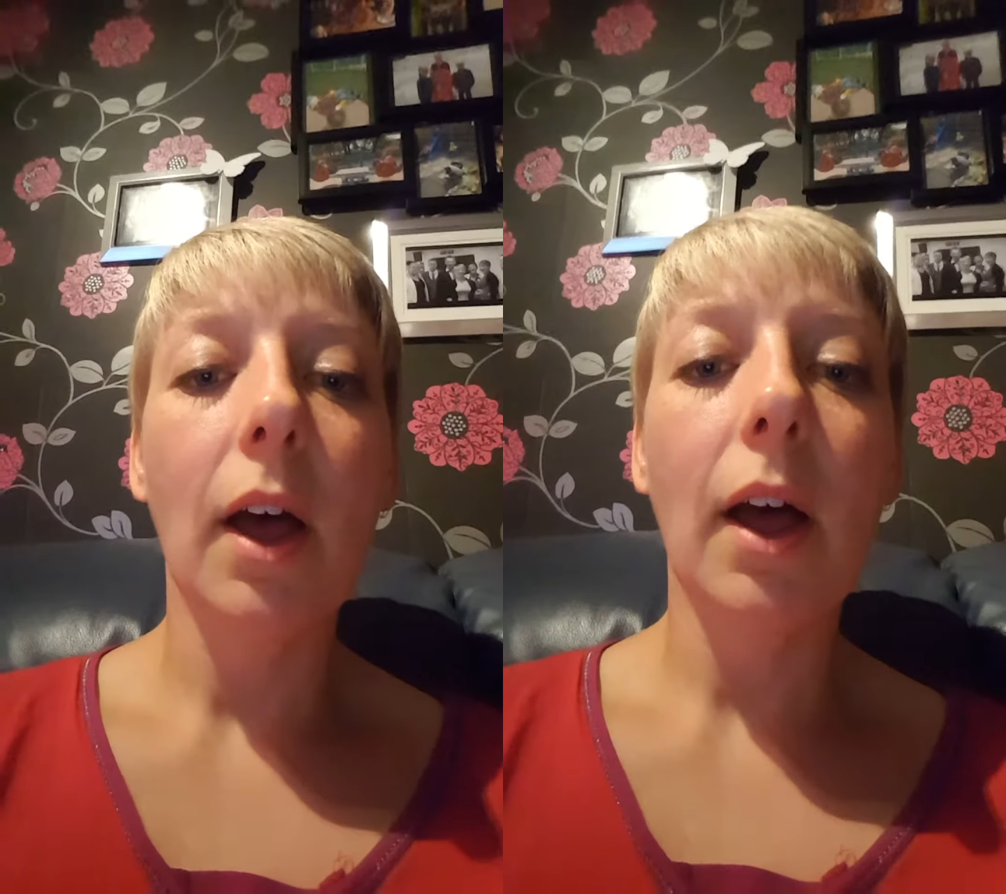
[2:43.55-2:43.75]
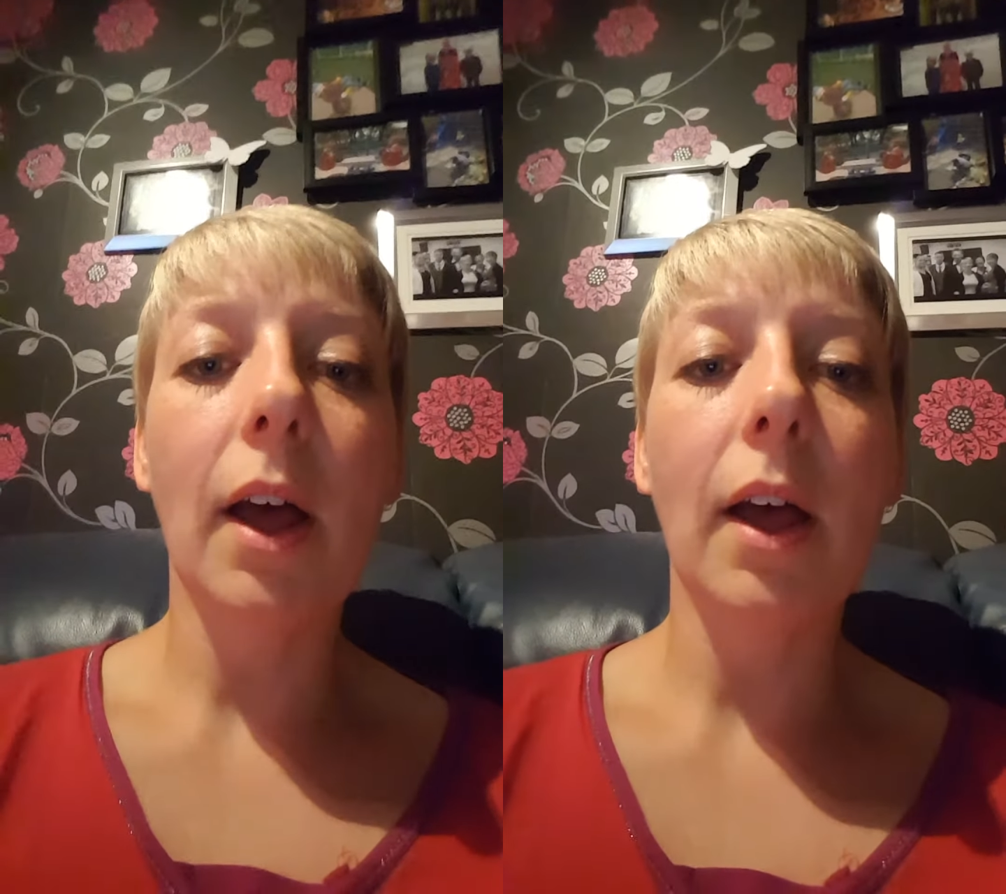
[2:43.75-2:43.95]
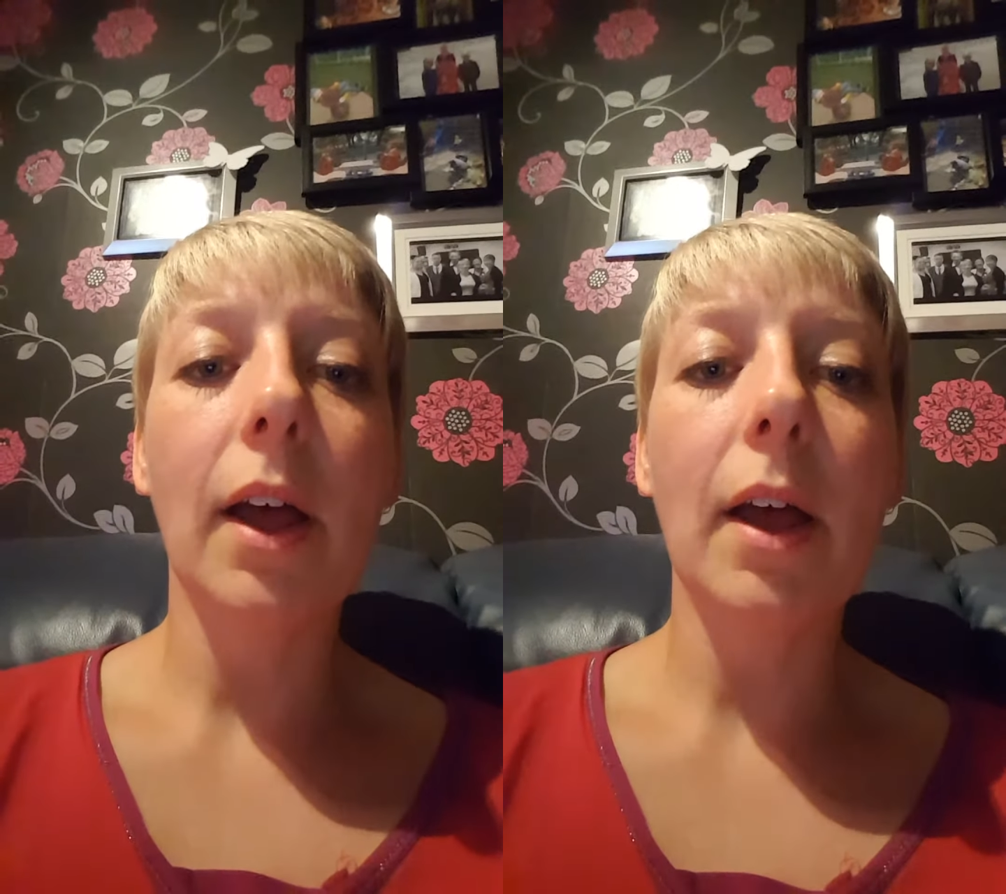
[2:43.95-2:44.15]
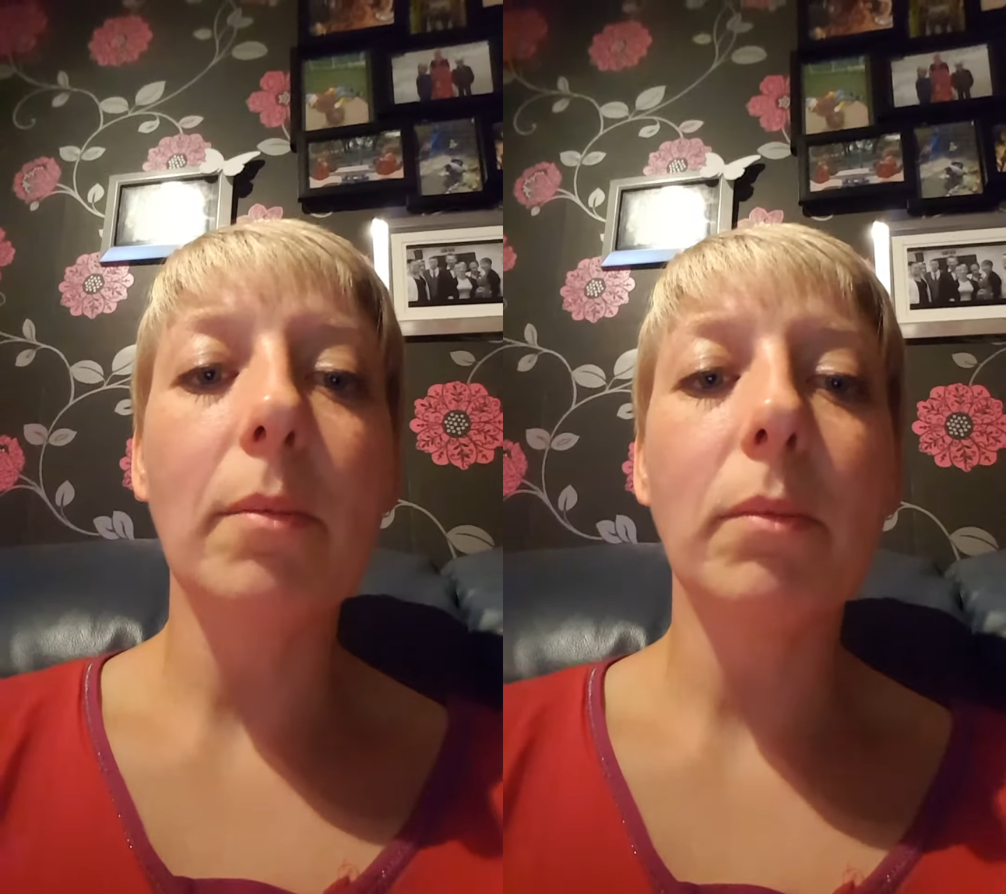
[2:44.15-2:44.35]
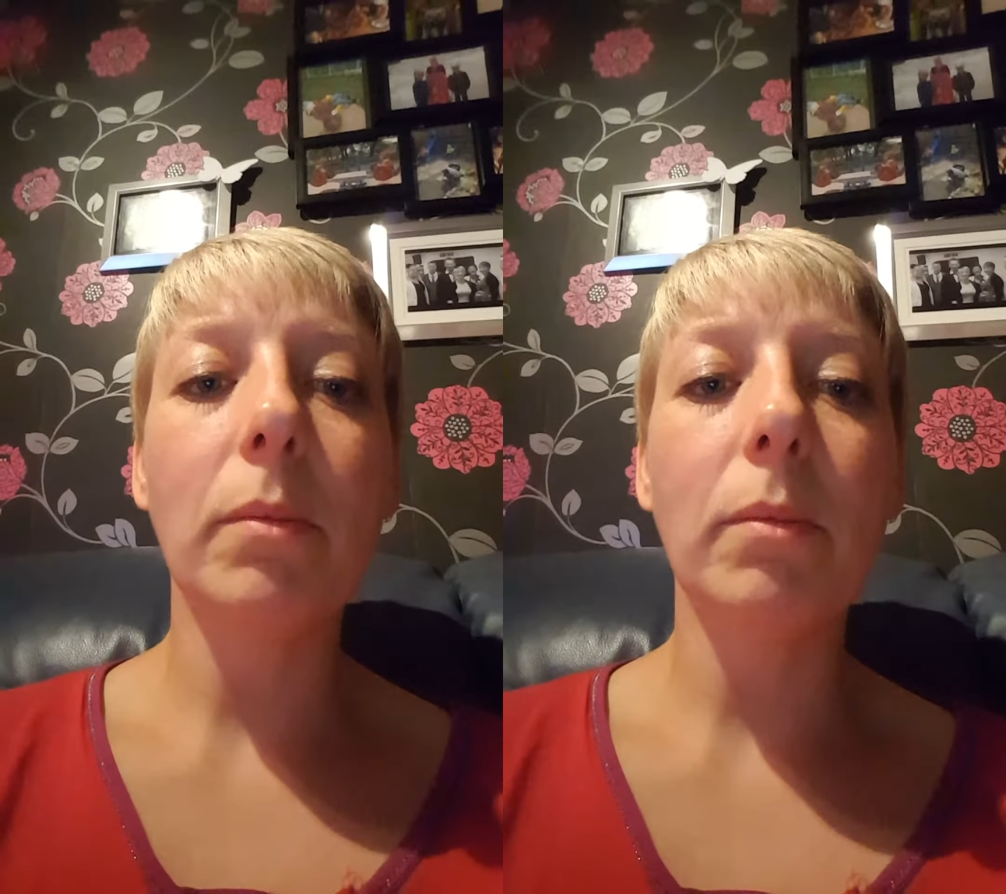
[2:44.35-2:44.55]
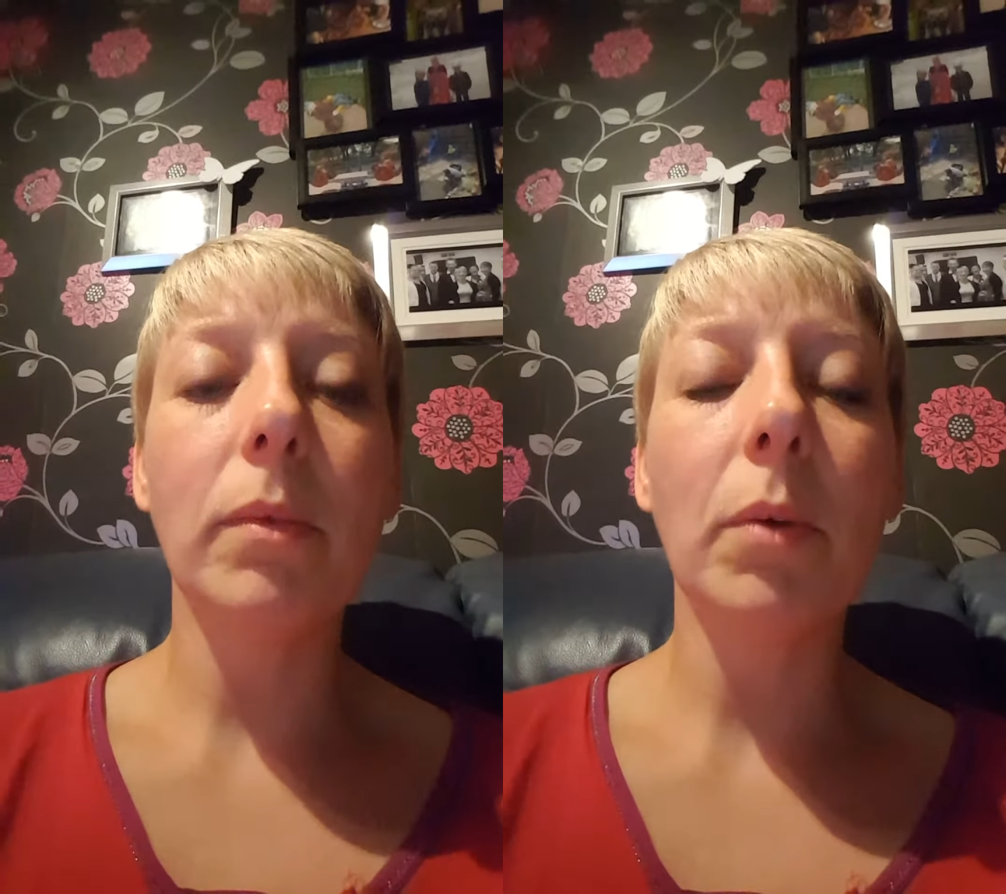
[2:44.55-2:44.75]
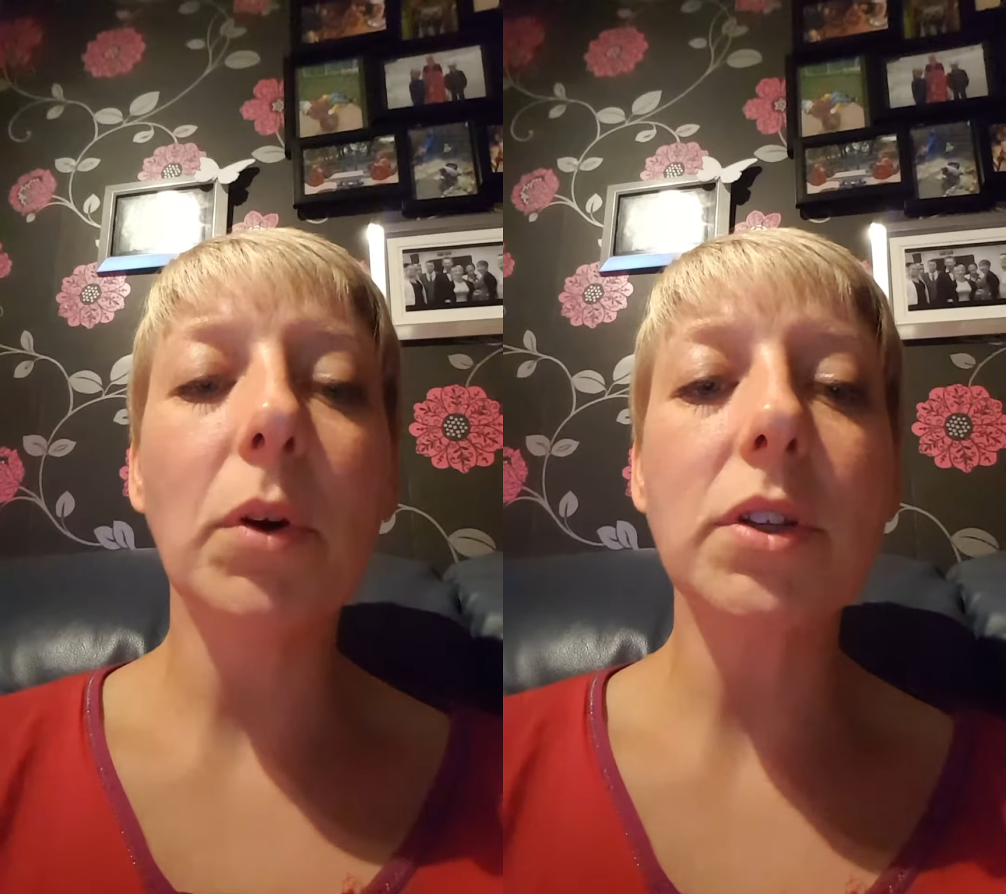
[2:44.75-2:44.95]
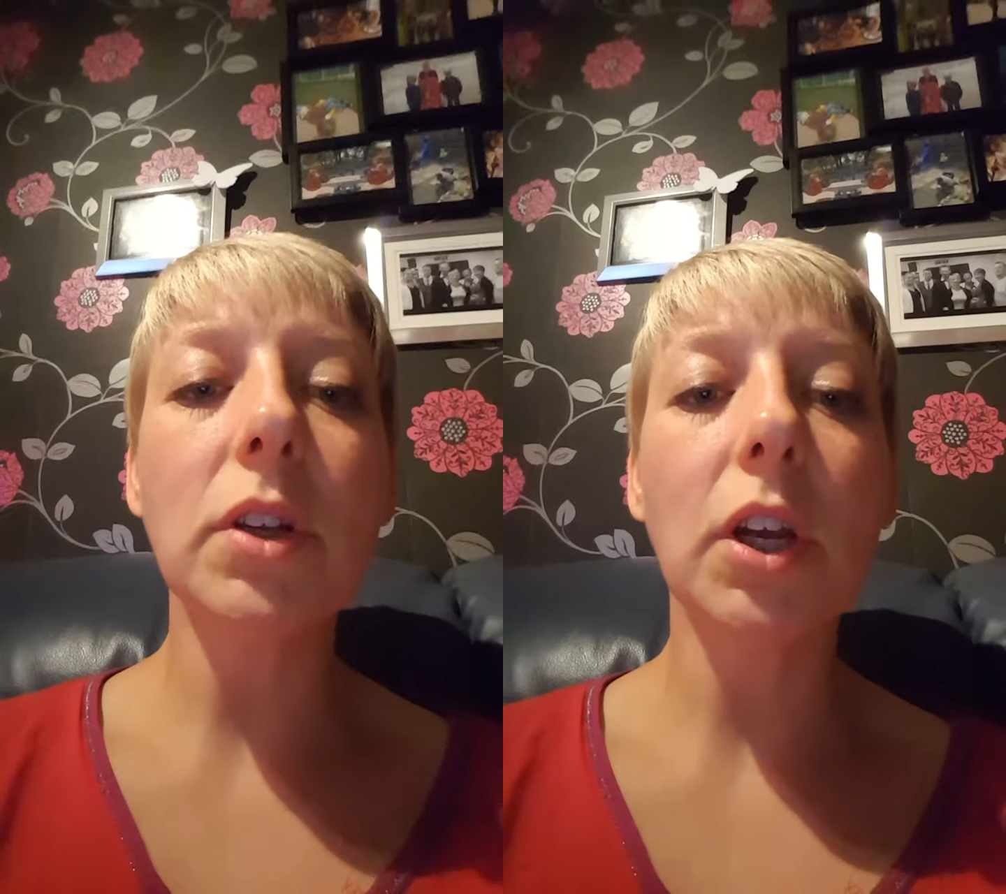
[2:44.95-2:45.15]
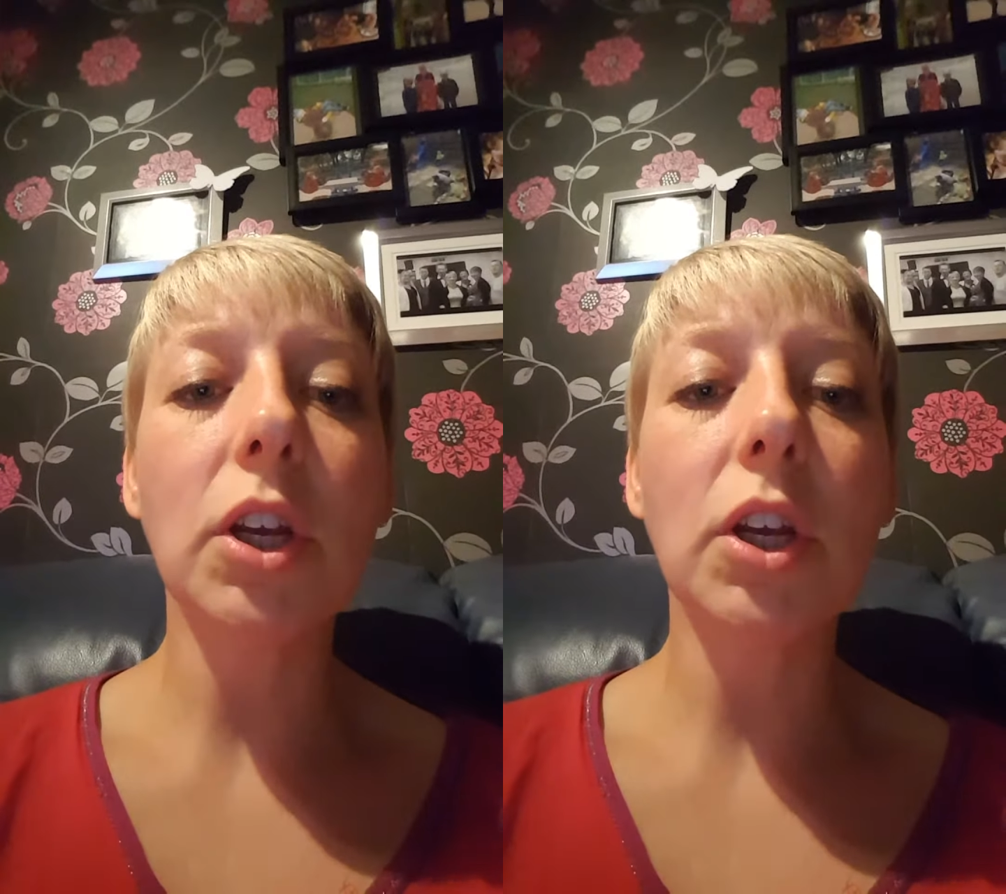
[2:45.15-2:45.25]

There wasn't a